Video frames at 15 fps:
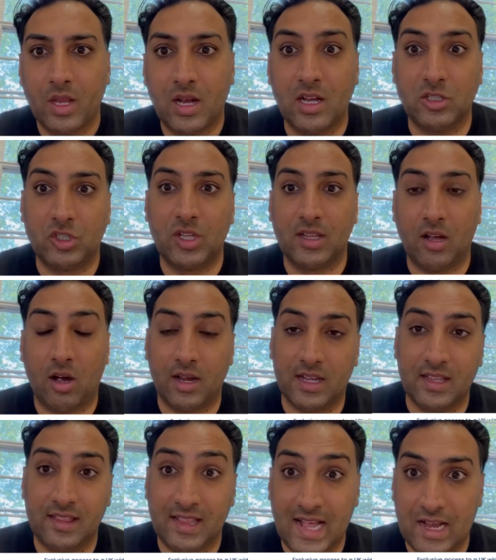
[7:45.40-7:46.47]
and so that I
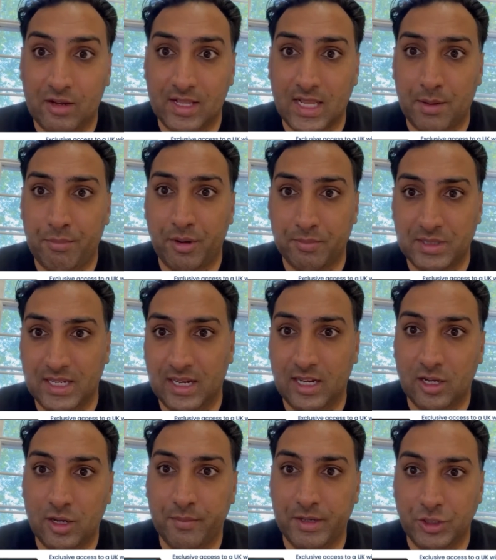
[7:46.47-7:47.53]
can now get that property
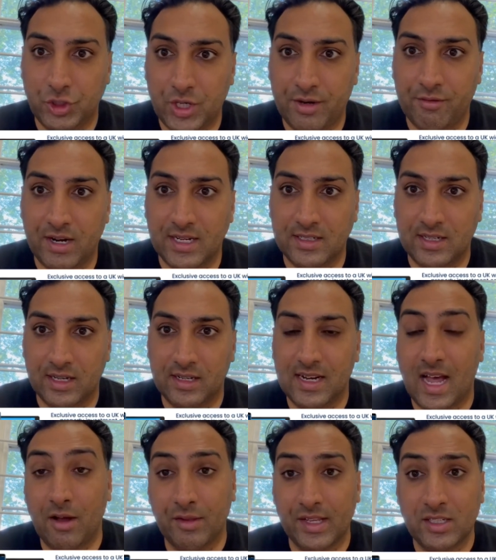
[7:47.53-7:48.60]
income and generating?
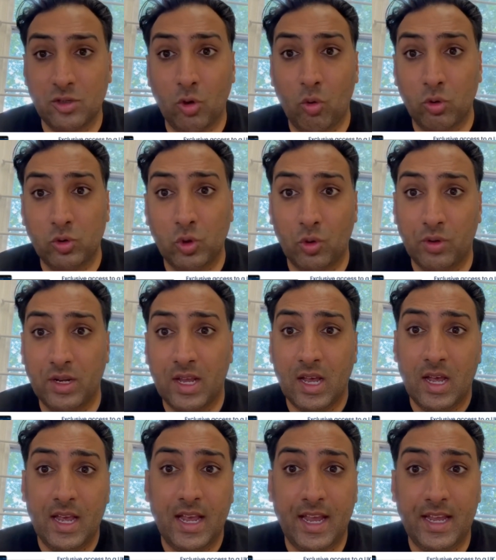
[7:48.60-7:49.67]
Now, this is all done
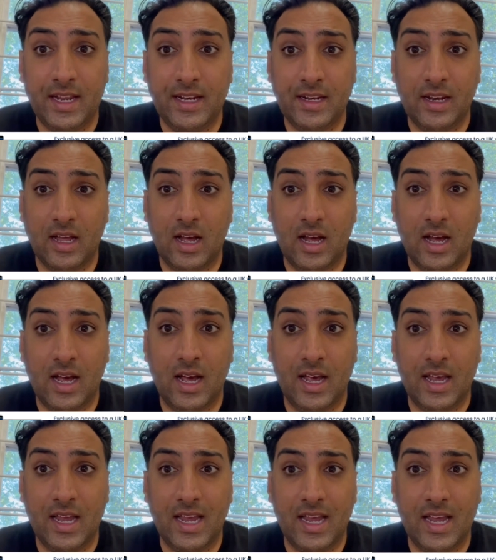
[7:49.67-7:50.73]
in
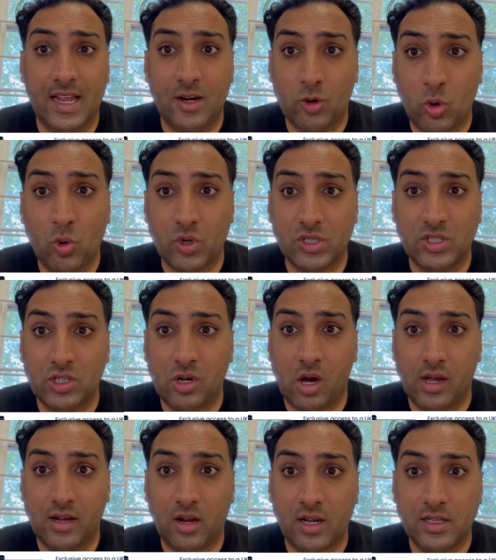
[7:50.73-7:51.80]
accordance to
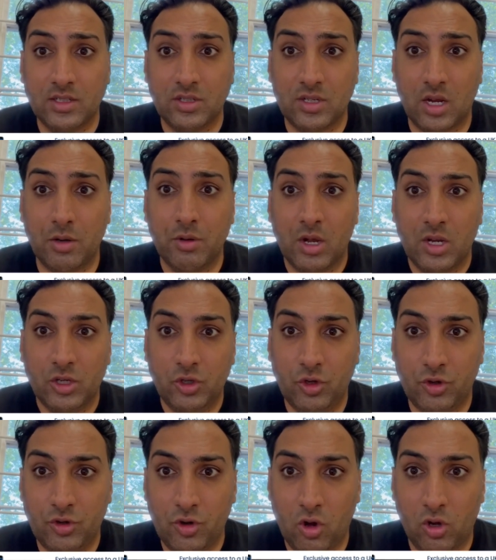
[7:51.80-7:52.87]
guidelines. So
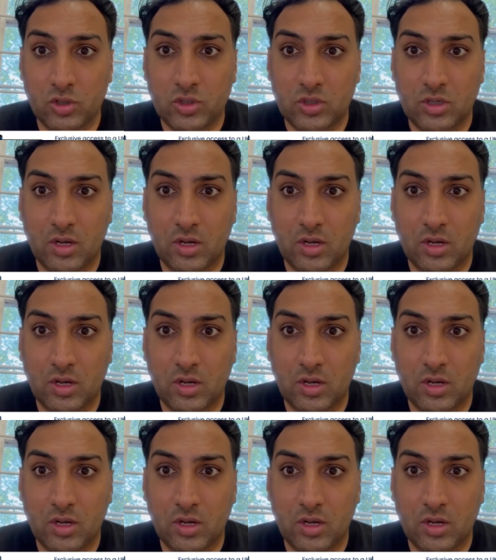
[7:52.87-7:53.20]
you're not